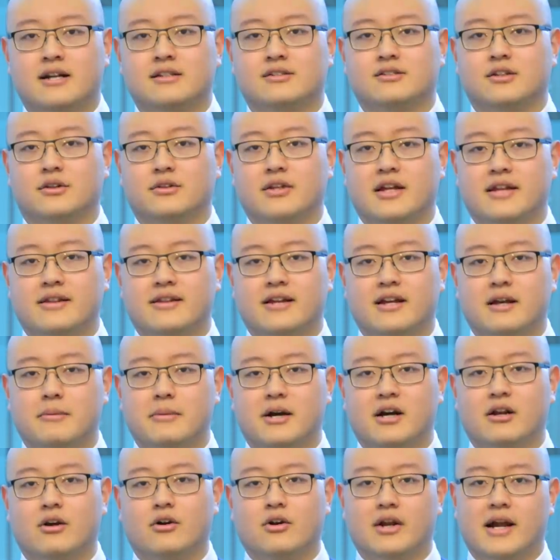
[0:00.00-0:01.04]
And so they think
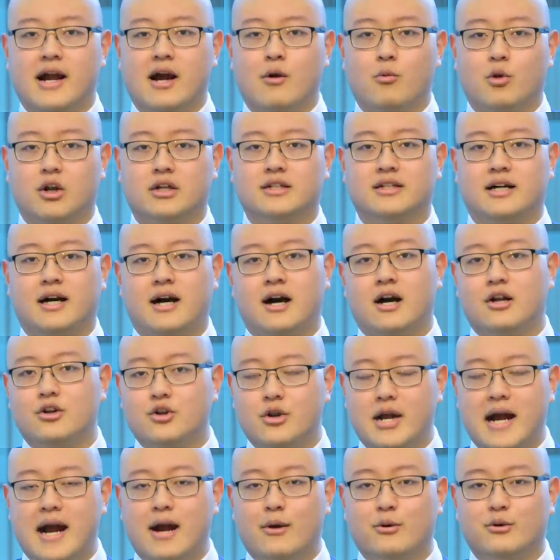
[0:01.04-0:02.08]
about, okay, I worked one
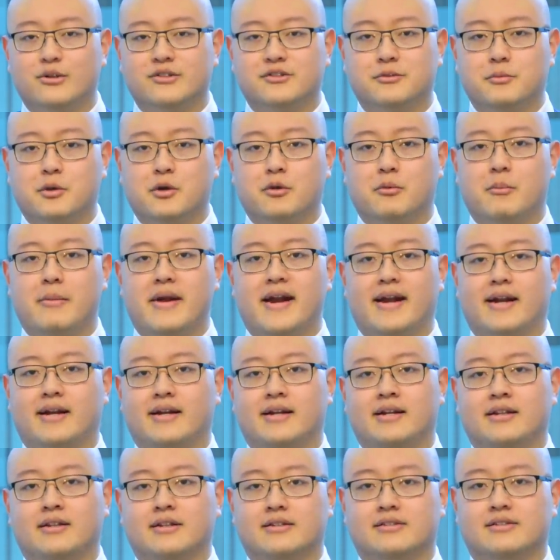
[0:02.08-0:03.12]
hundred hours to be able to make,
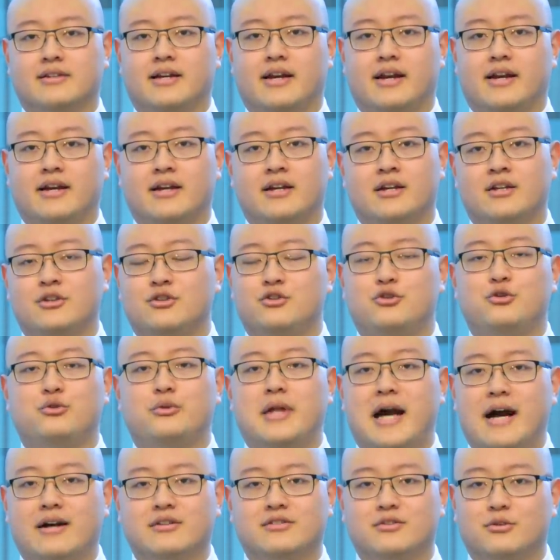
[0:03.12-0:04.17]
let's say, two
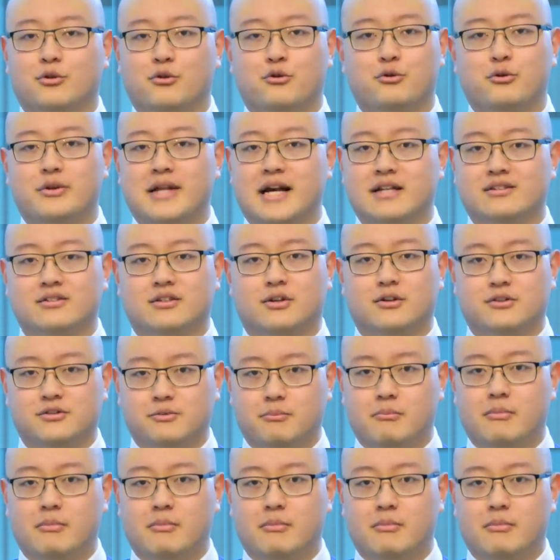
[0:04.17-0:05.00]
thousand dollars or three thousand dollars a